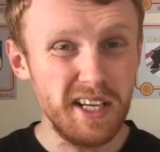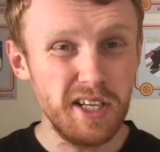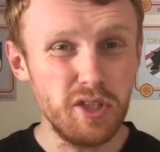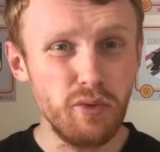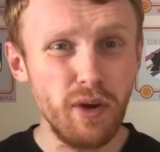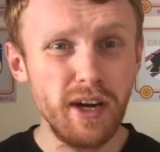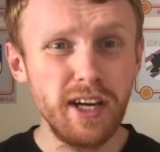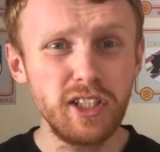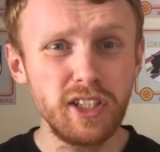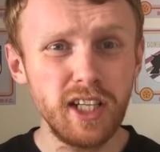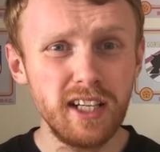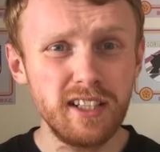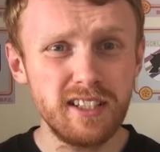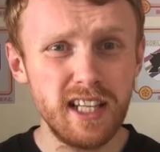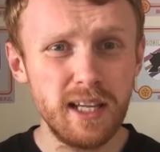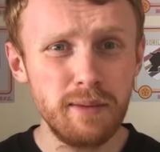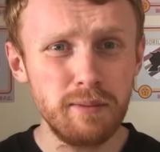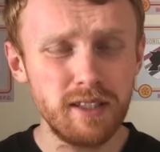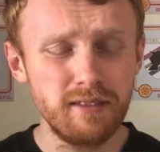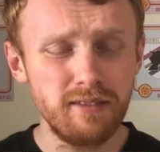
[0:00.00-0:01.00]
Is there any chance of
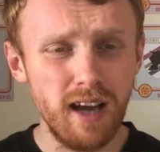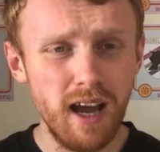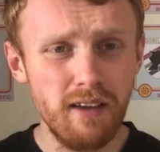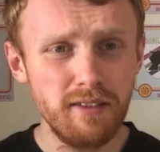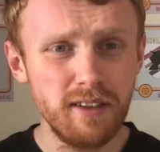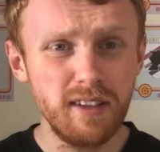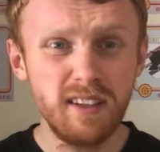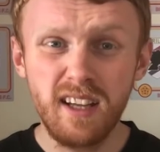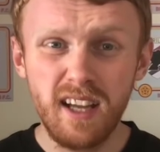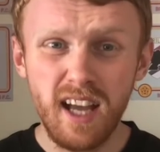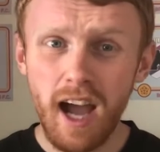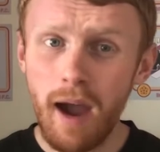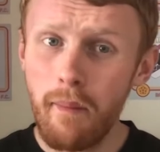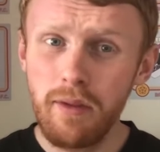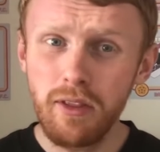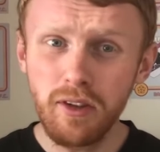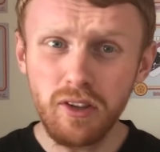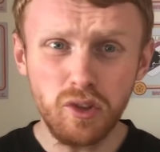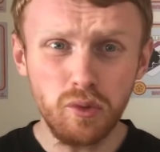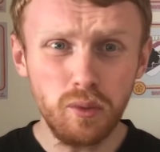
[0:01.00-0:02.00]
them surviving? I mean,
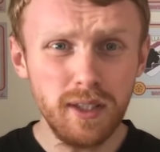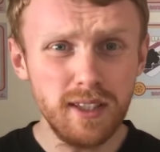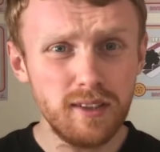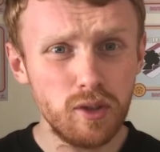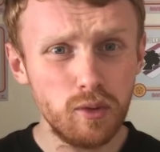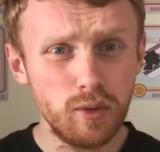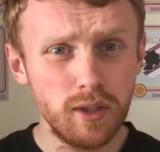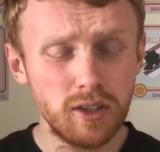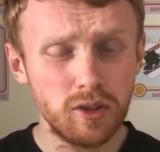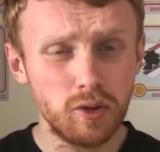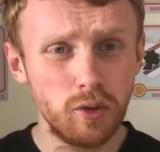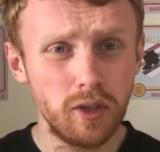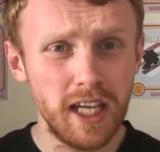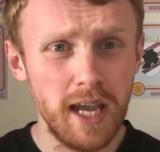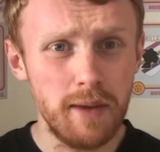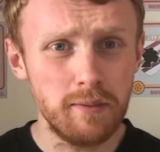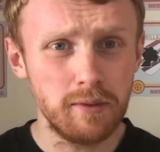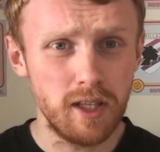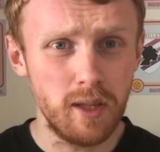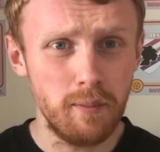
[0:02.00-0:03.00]
they could win 3 or so
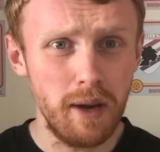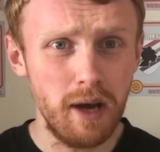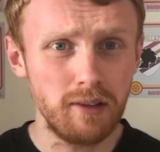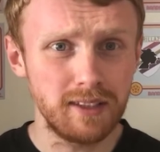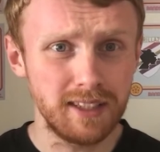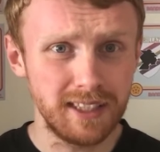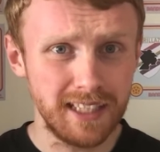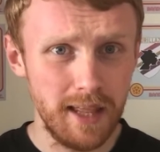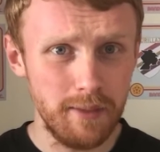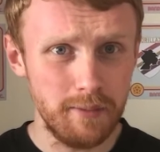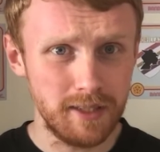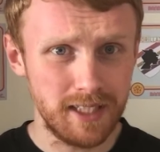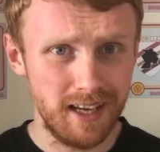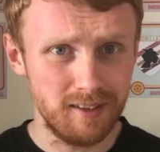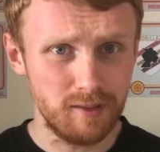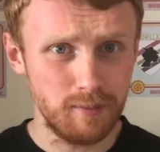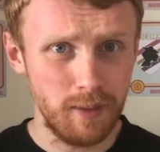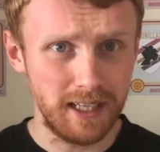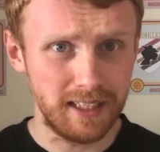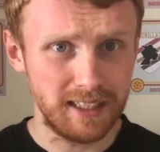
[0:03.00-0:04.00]
games on the bounce and get themselves
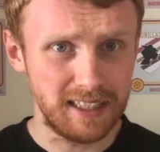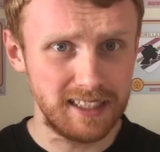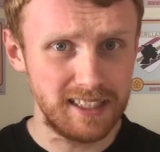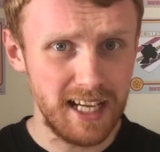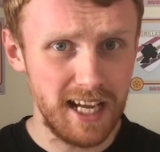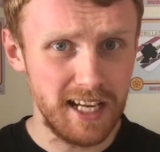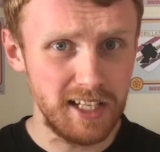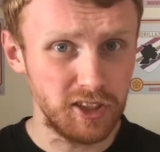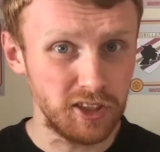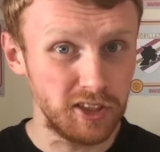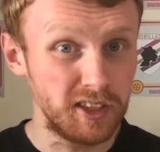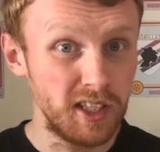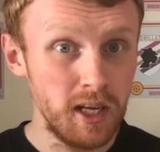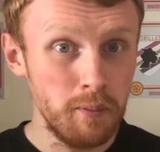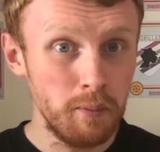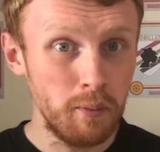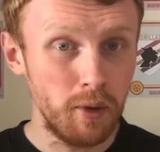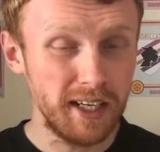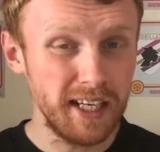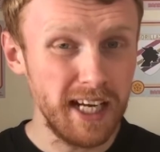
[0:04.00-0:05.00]
back in contention,
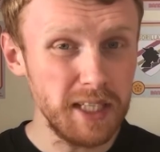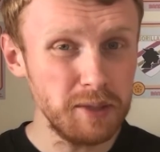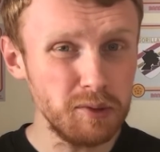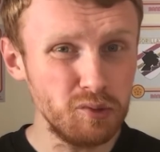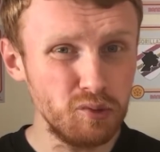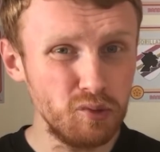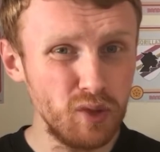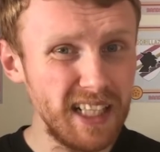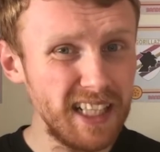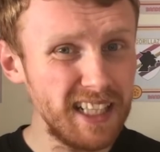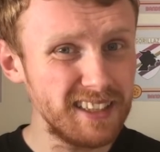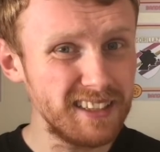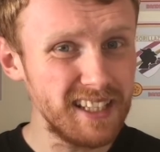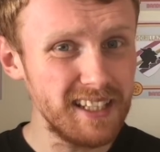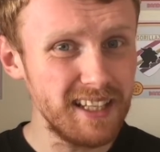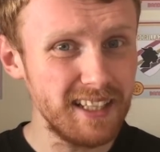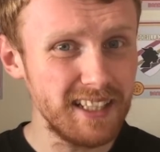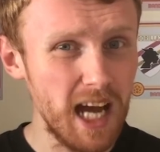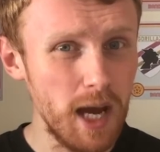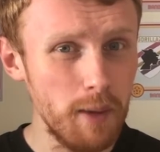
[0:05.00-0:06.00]
but can anyone really see
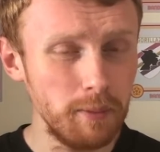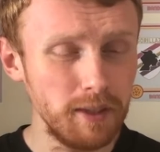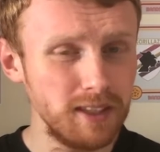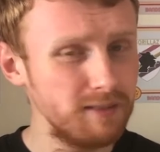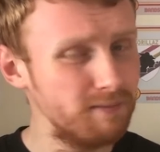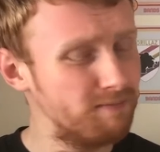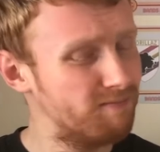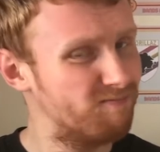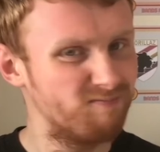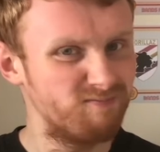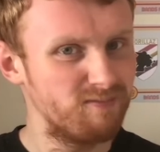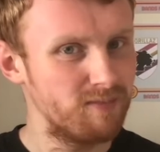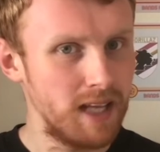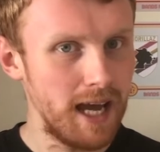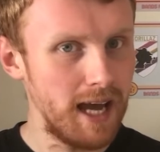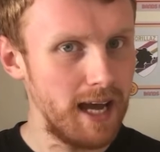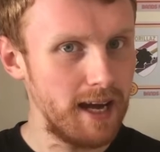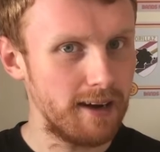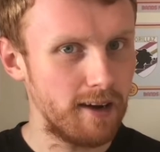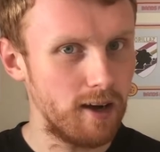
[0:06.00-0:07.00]
that happening?
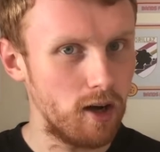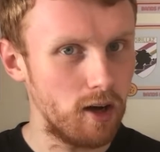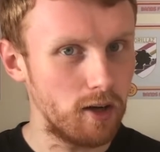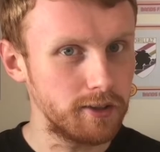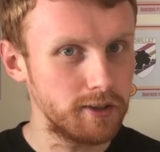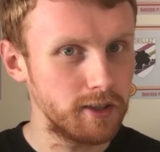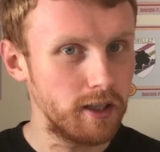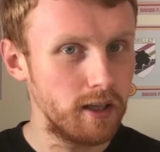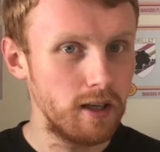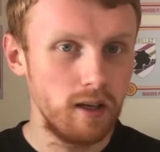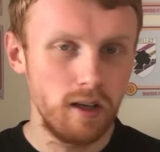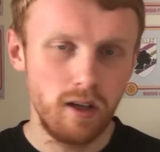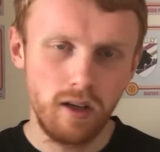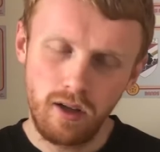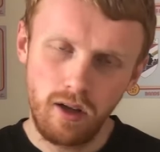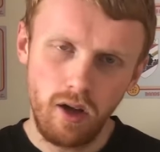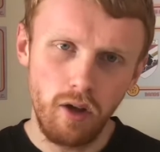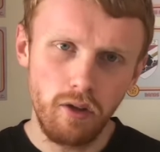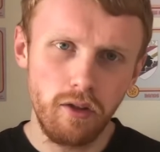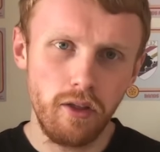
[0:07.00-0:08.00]
I can't.
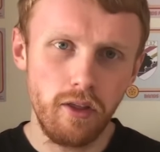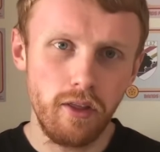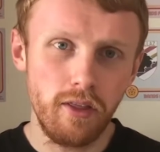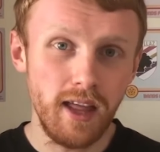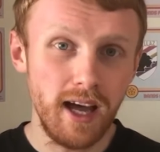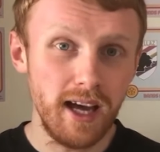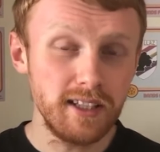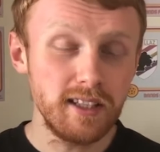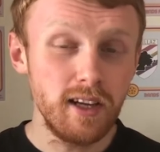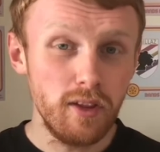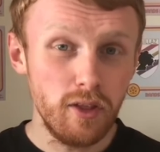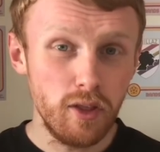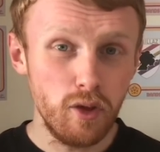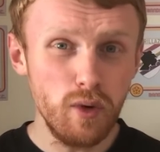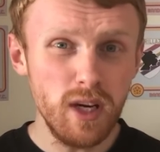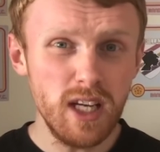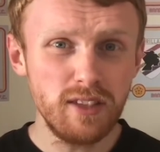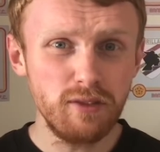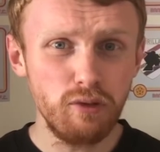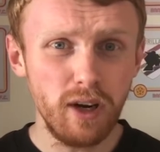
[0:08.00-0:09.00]
Other than that, the
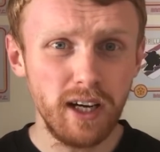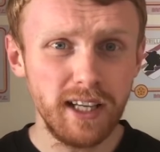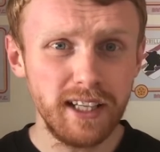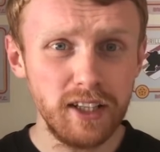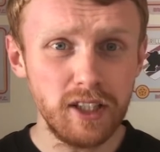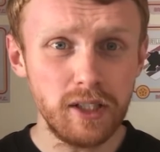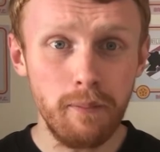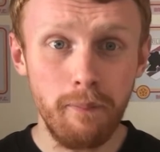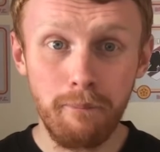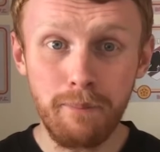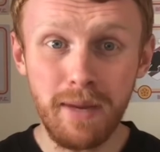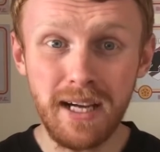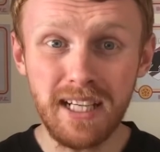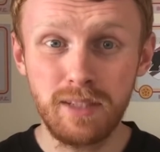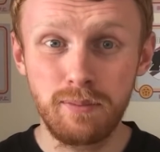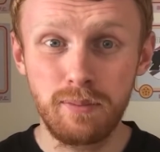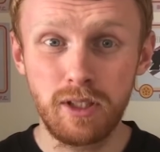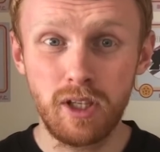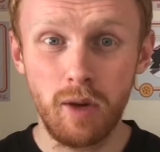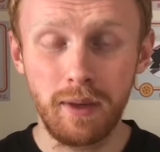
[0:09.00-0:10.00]
race for relegation
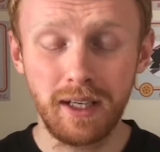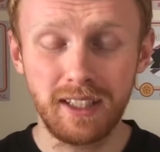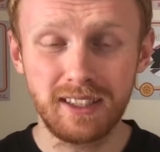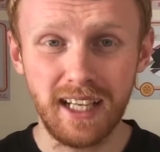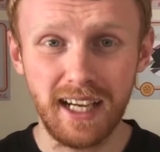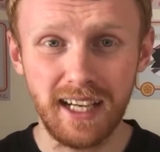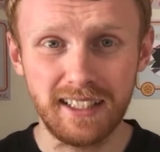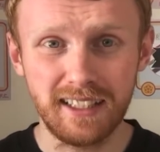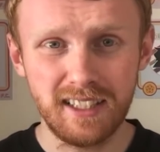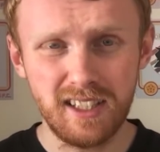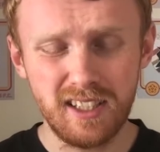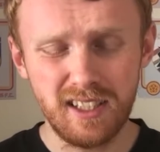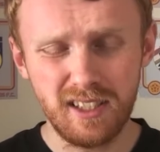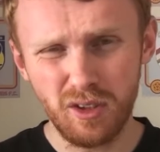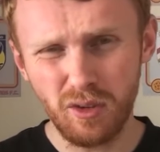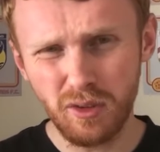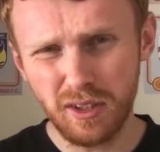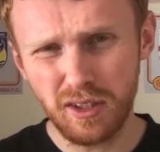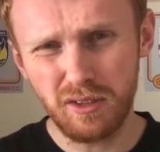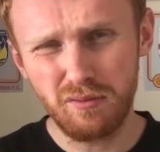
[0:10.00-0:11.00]
might become exciting as there's
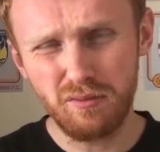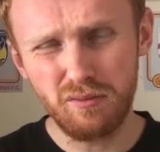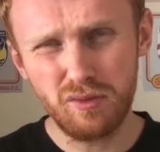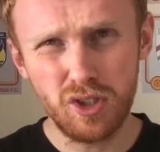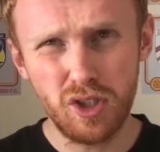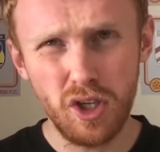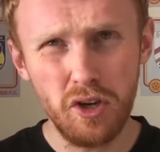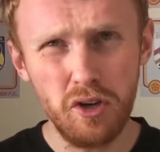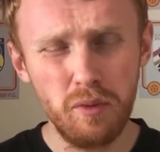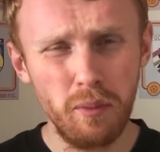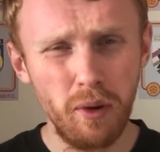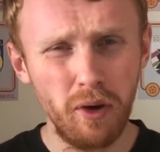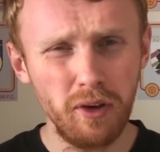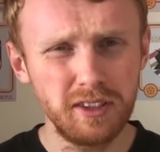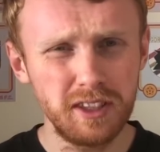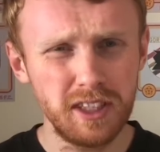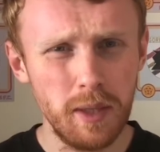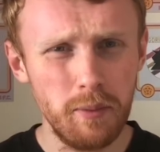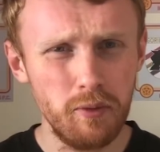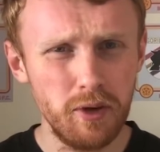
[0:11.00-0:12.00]
only 2
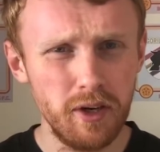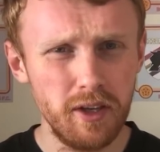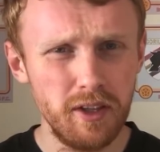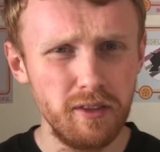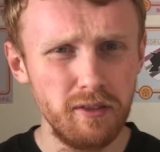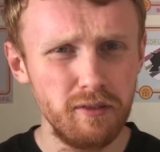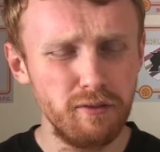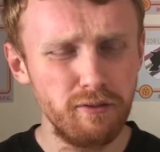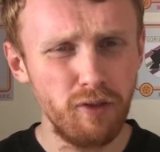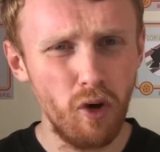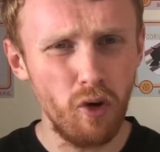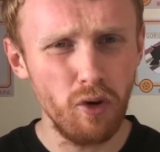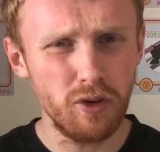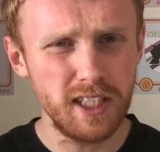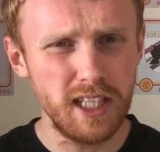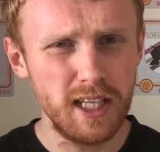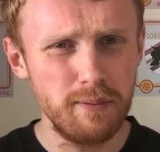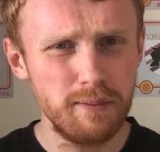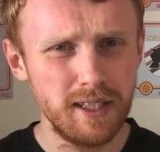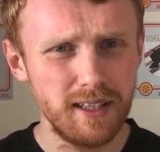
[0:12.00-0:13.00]
points separating 4
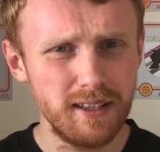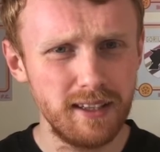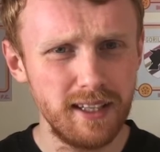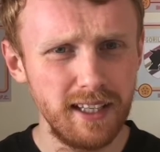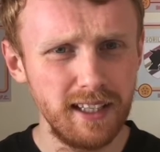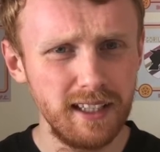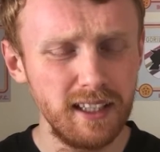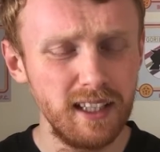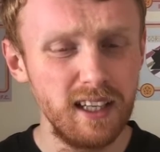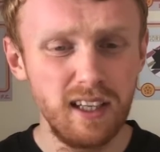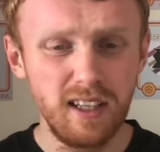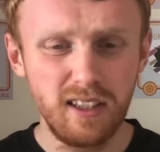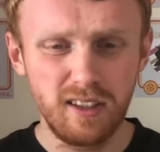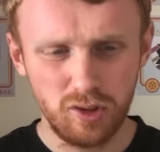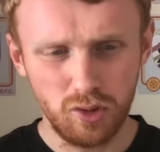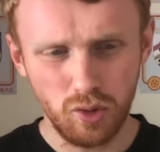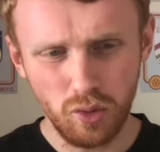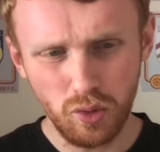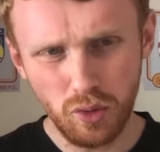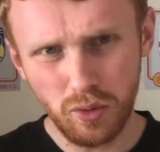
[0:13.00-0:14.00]
teams, I think,
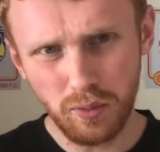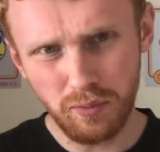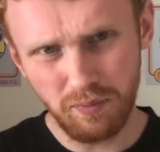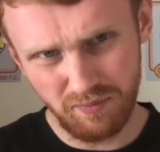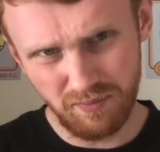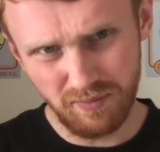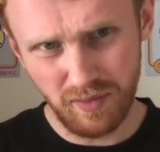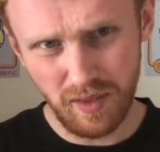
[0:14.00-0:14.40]
so